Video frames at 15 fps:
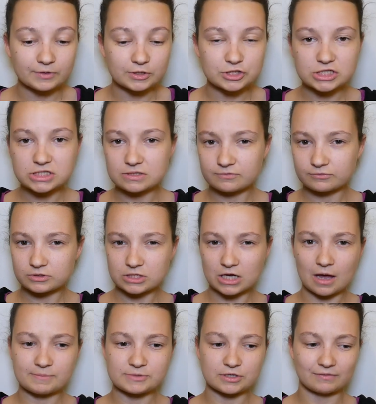Just in
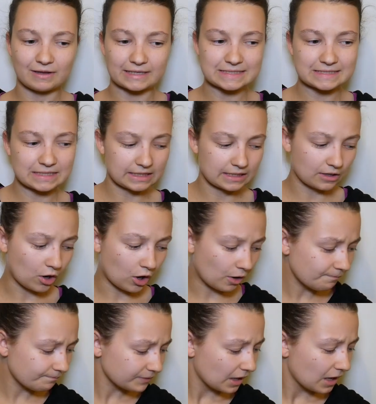terms of like sticking
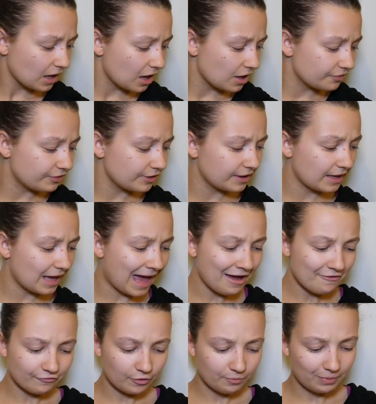on, the
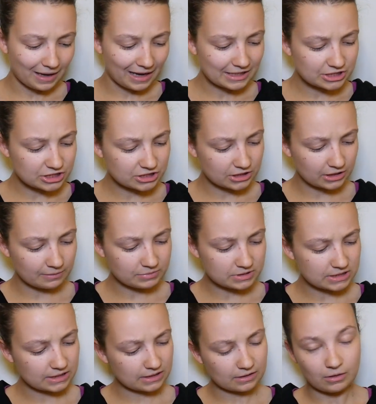Evra patch in
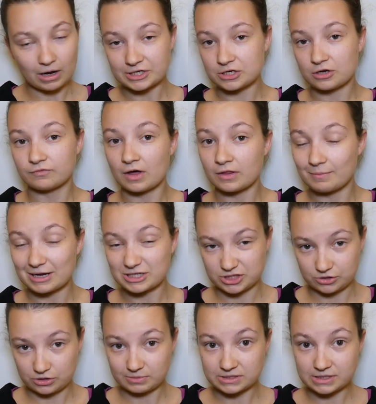particular, I don't know if other patches
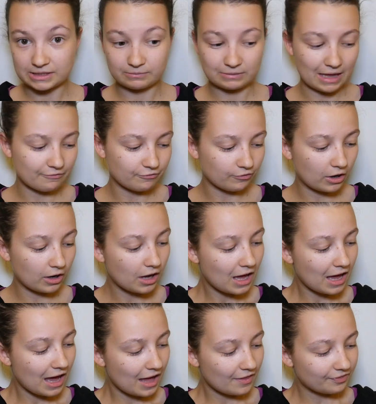do it, but certainly with Evra,
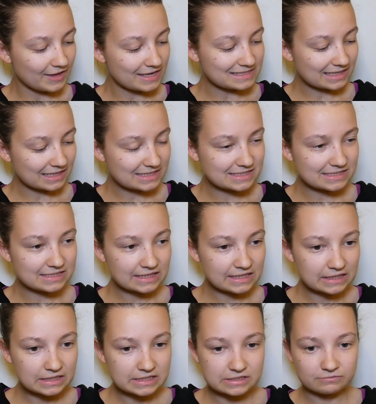there's like a
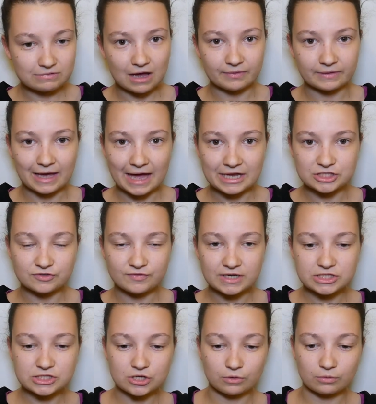stickiness around the edge of
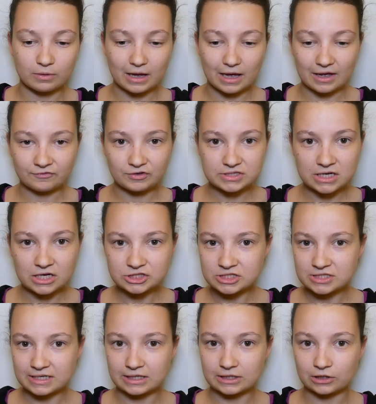it, so if it
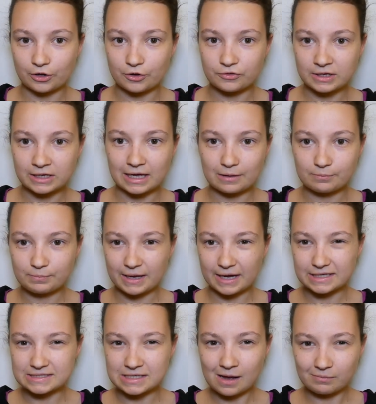touches any clothing, it
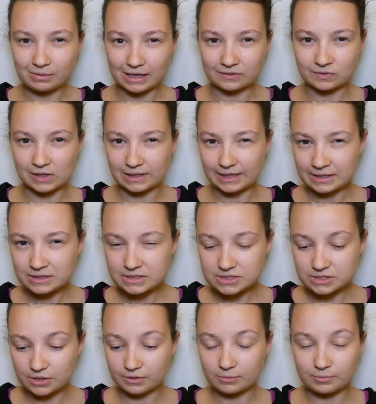picks up like the lint.
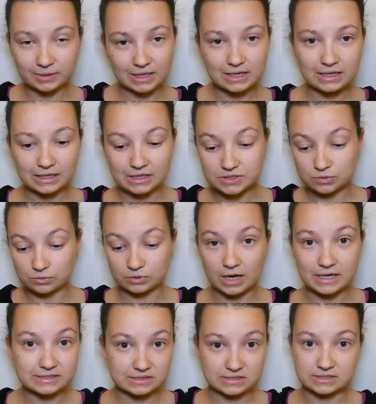So at the beginning it's all
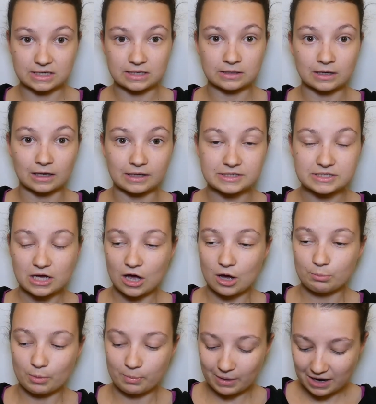nice and skin coloured,
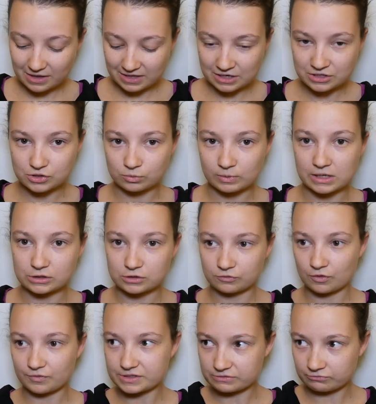but by the end of the week you've
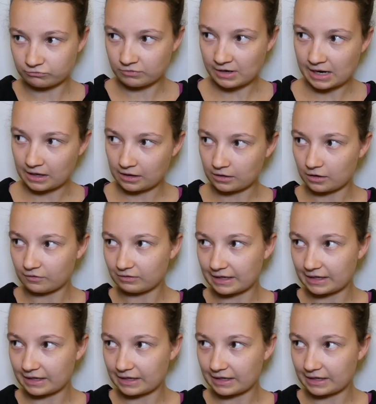got this ring of